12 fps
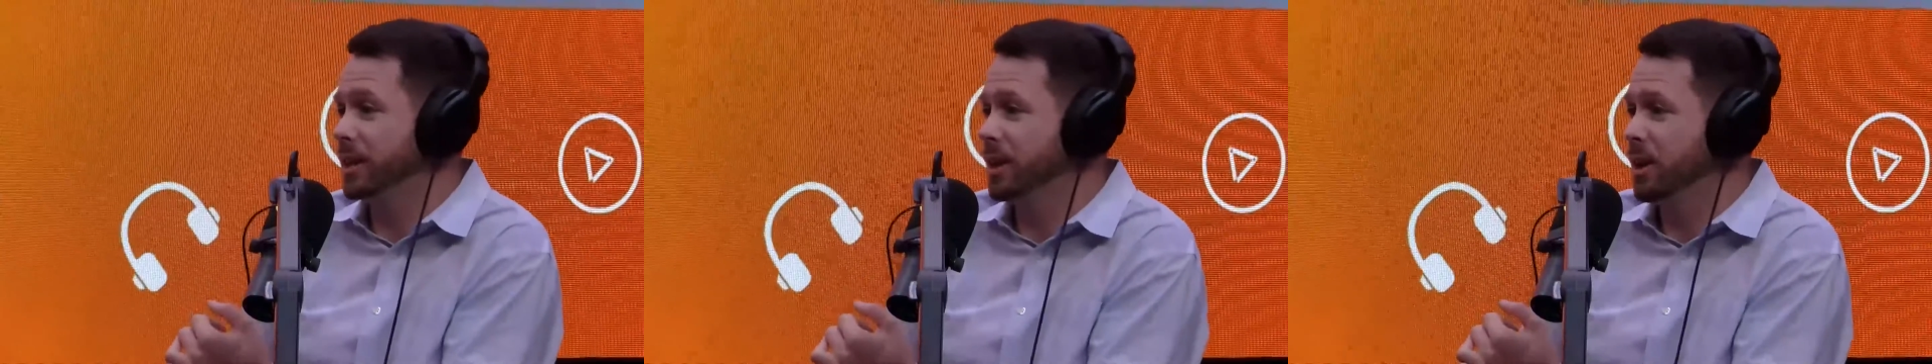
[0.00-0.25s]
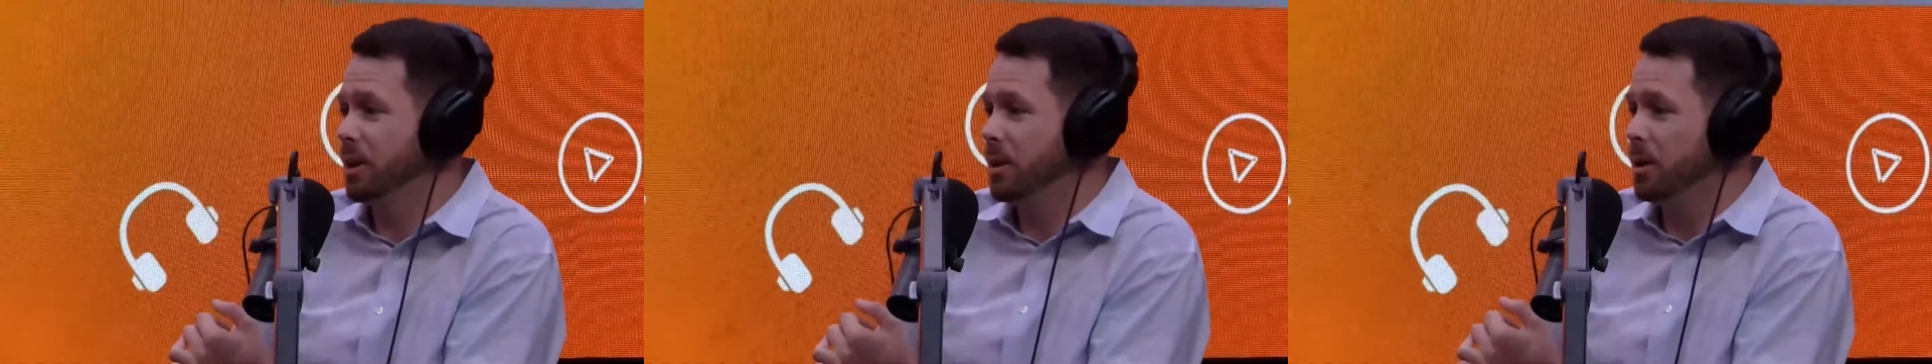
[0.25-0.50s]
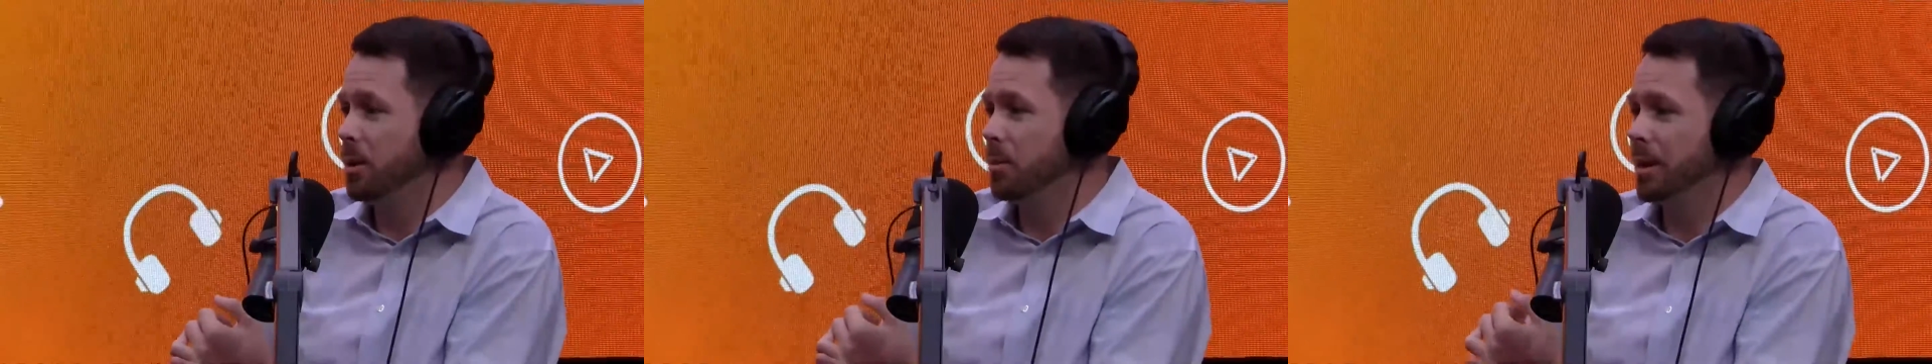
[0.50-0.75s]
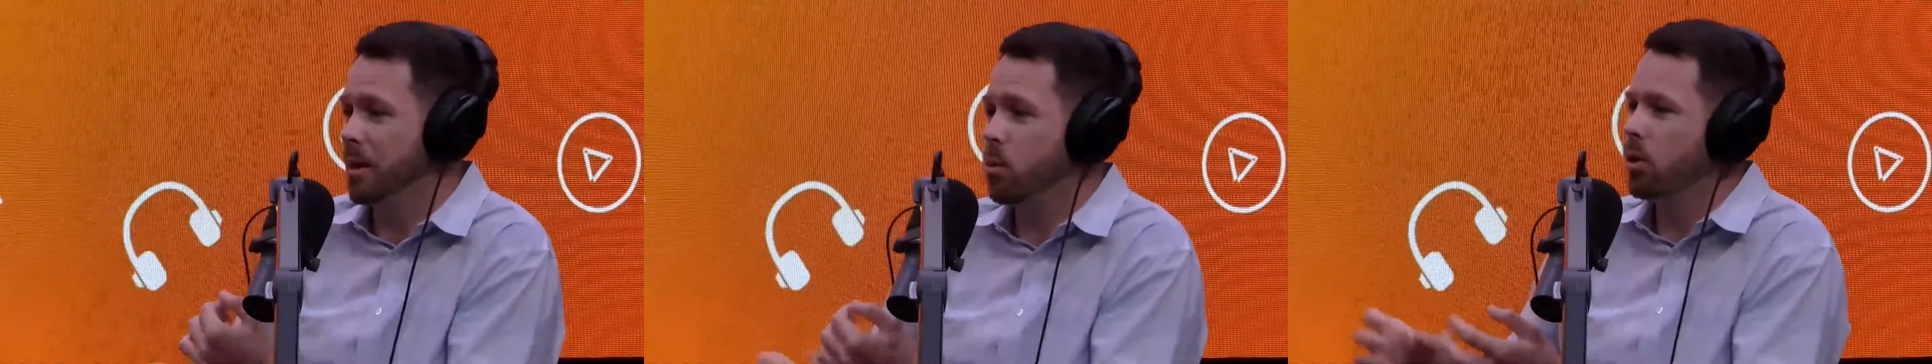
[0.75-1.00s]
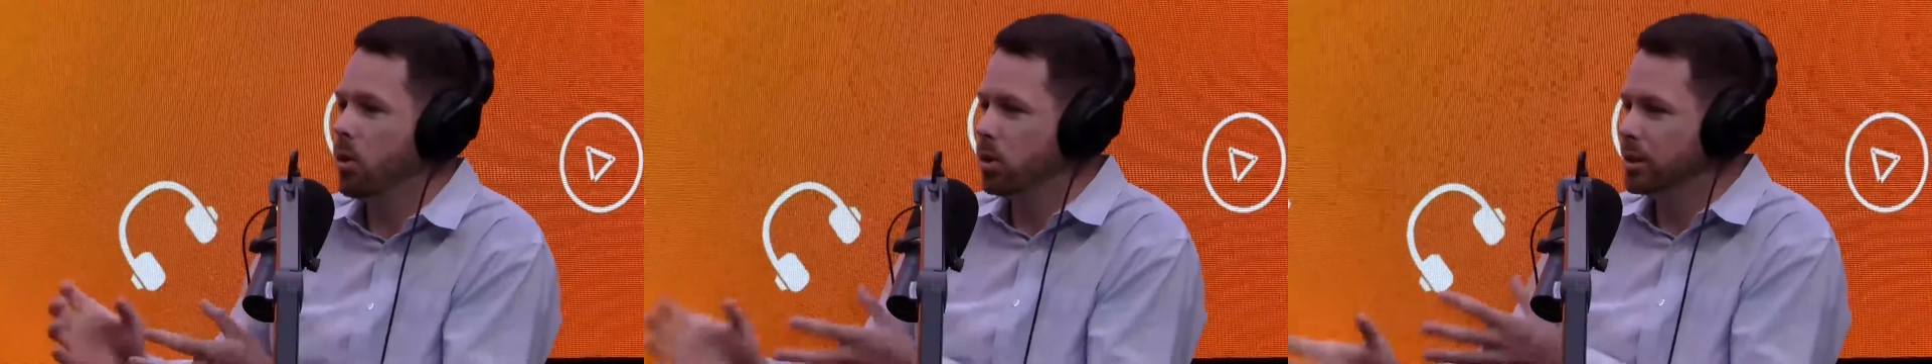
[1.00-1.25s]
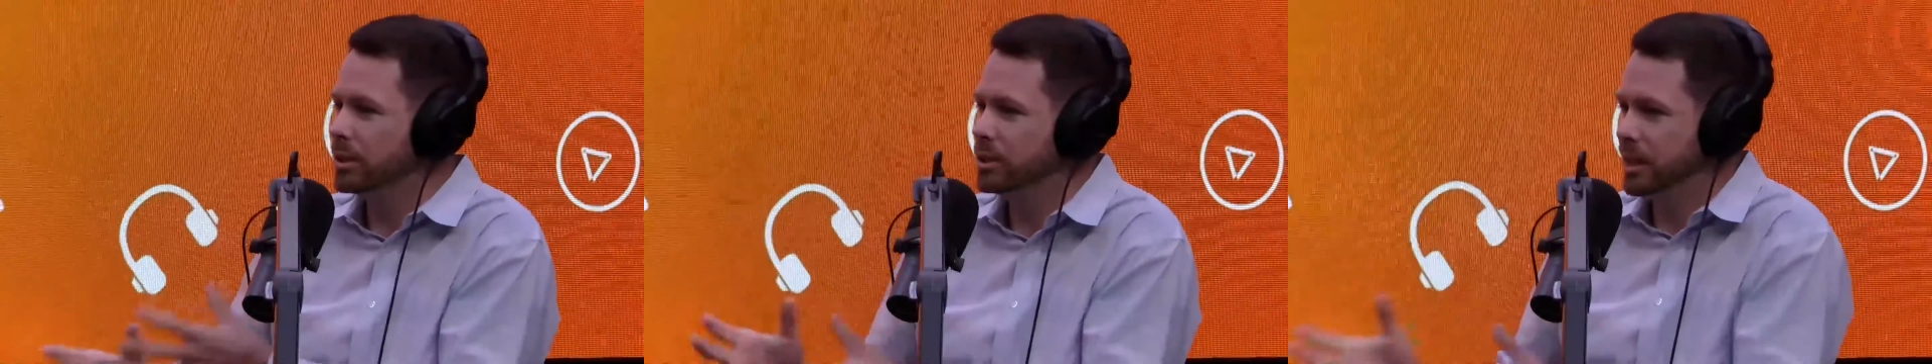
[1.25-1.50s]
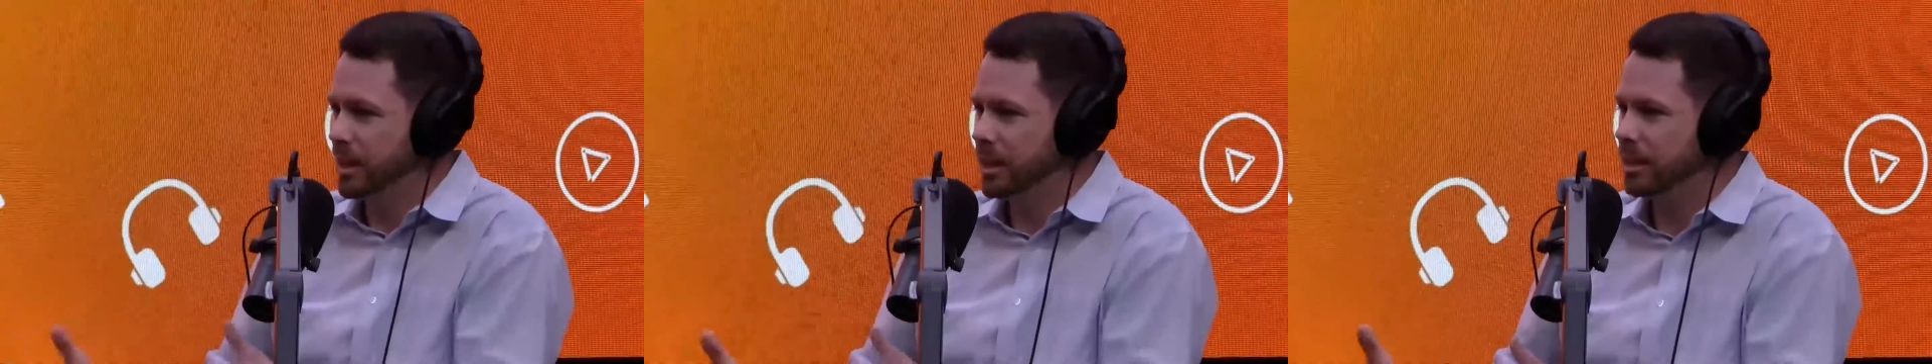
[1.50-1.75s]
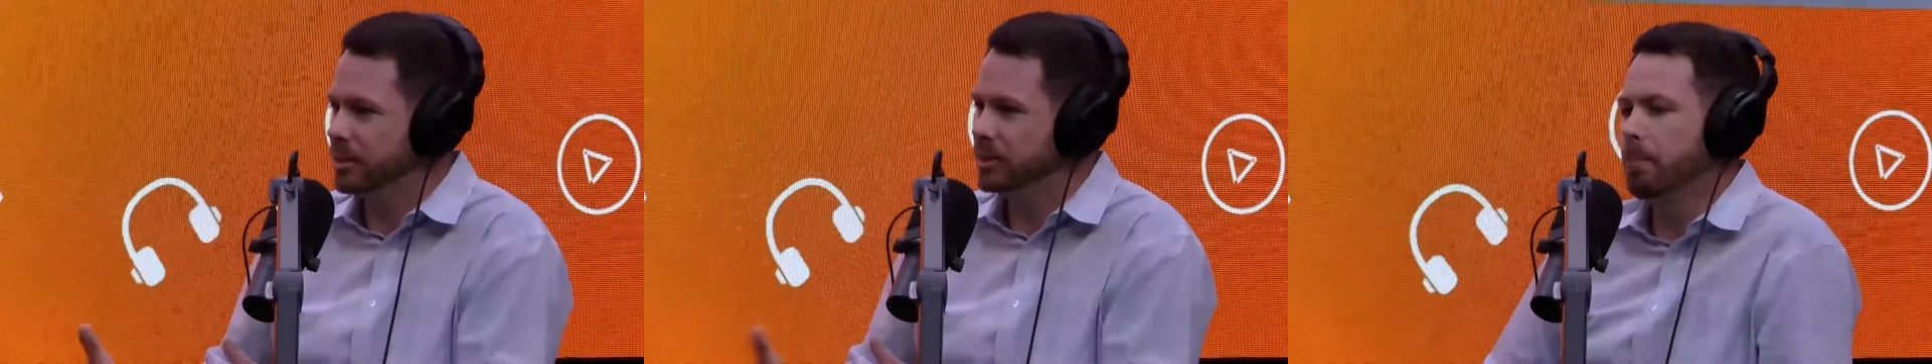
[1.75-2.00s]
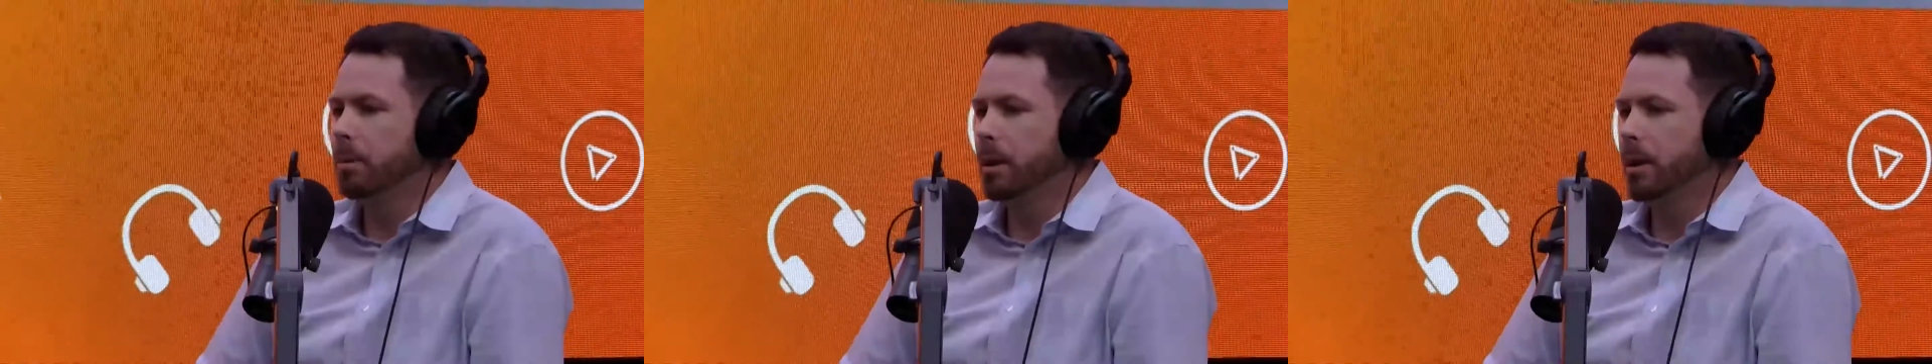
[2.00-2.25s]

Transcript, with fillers: income and I want all these things.